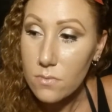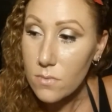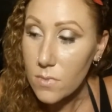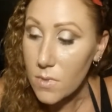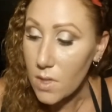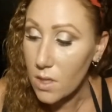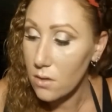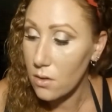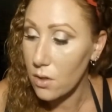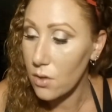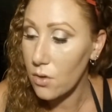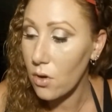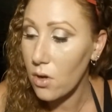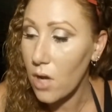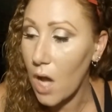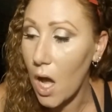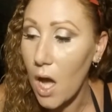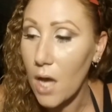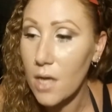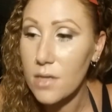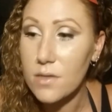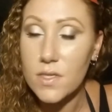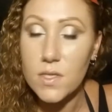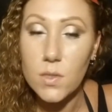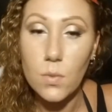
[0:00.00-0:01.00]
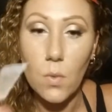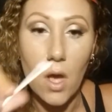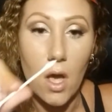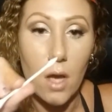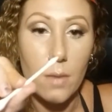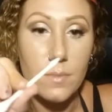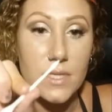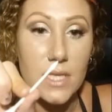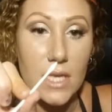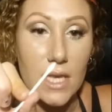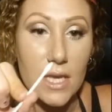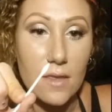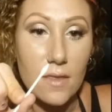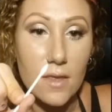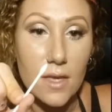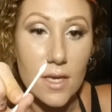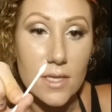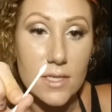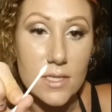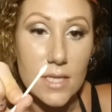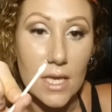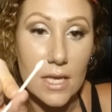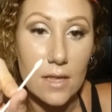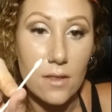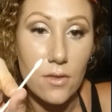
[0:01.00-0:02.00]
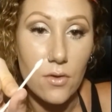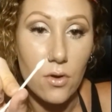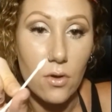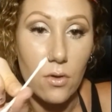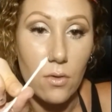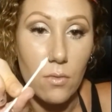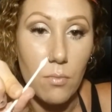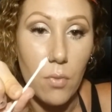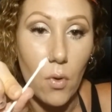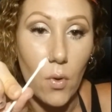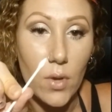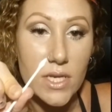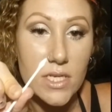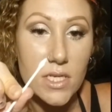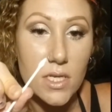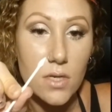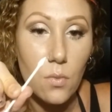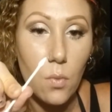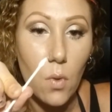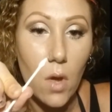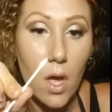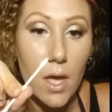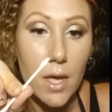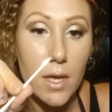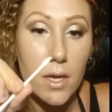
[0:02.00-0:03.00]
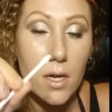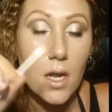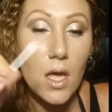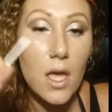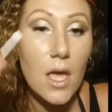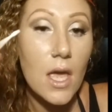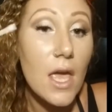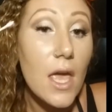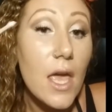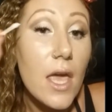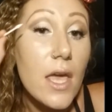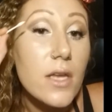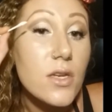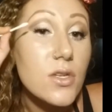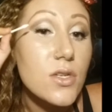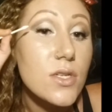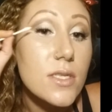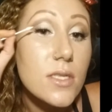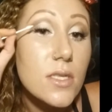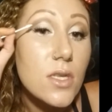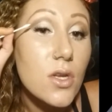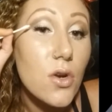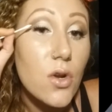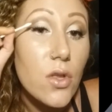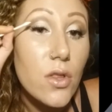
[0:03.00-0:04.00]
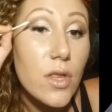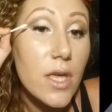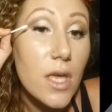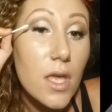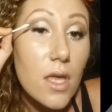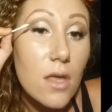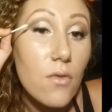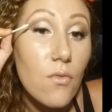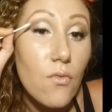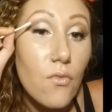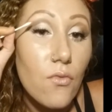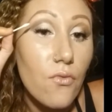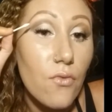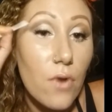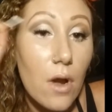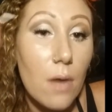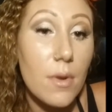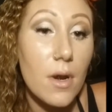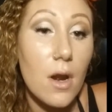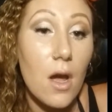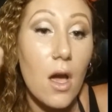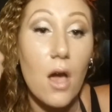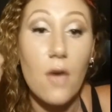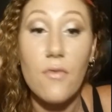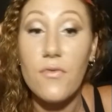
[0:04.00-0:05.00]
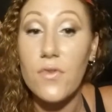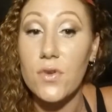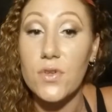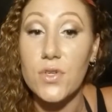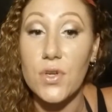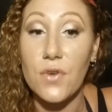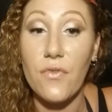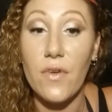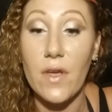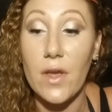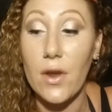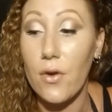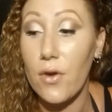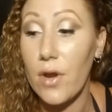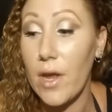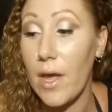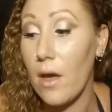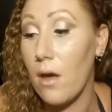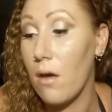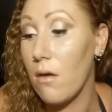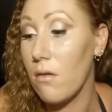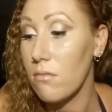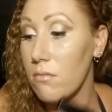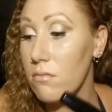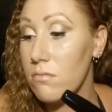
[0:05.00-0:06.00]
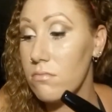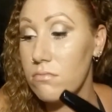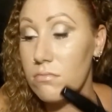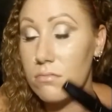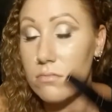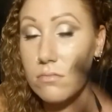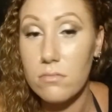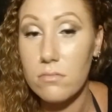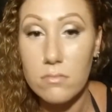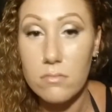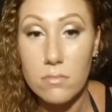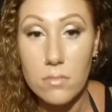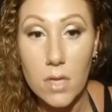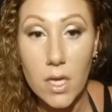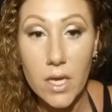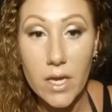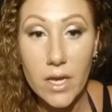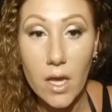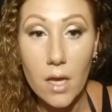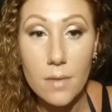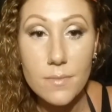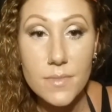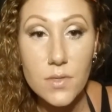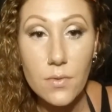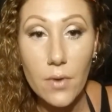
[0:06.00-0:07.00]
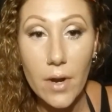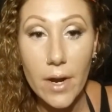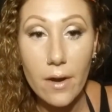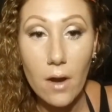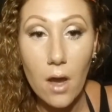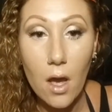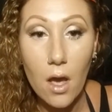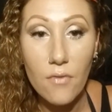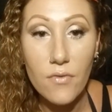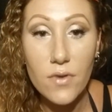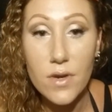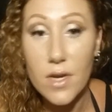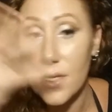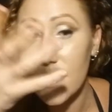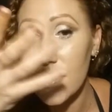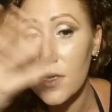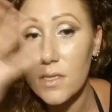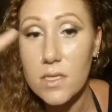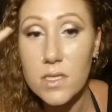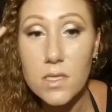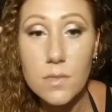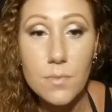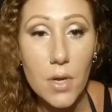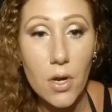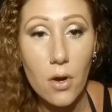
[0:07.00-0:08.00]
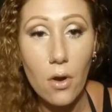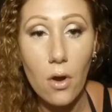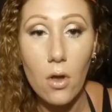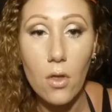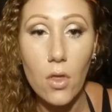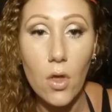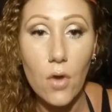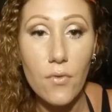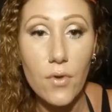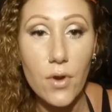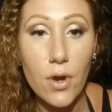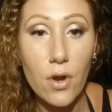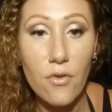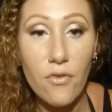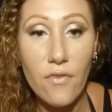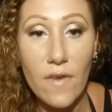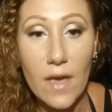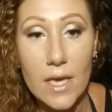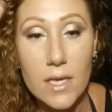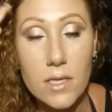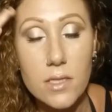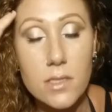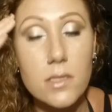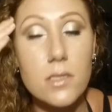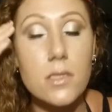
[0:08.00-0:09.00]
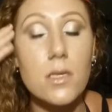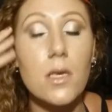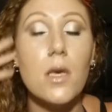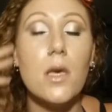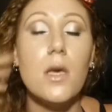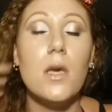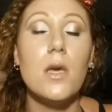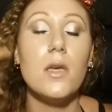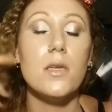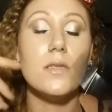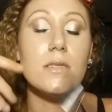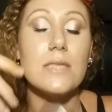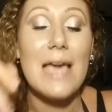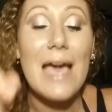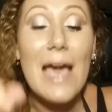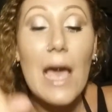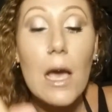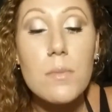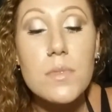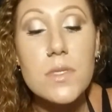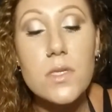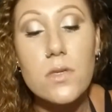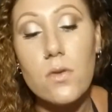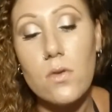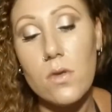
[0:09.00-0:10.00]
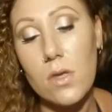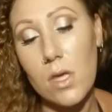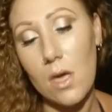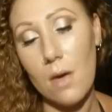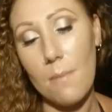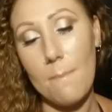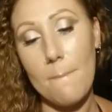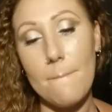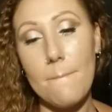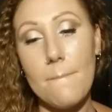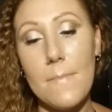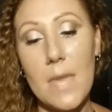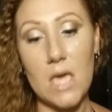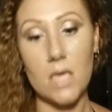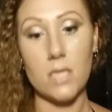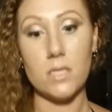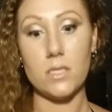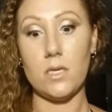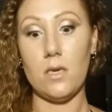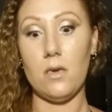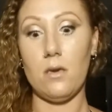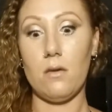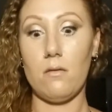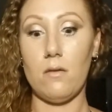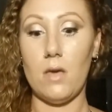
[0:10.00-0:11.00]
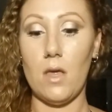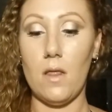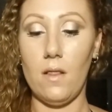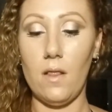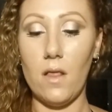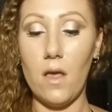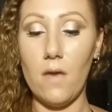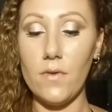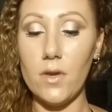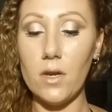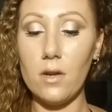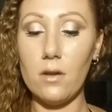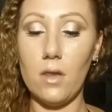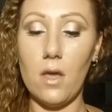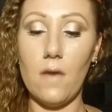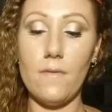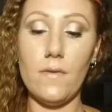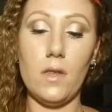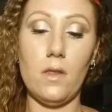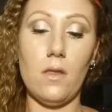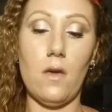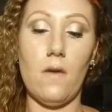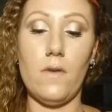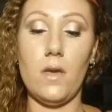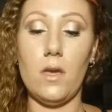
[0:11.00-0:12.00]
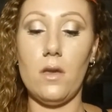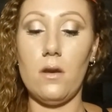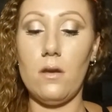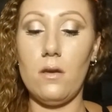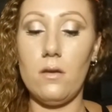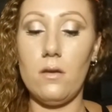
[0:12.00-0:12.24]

little cotton swabs like this, like a little pointed one, and just literally rub it off, use your fingernail. It comes right off. It doesn't smear all over your face. It's absolutely amazing. I love it, love it, love it.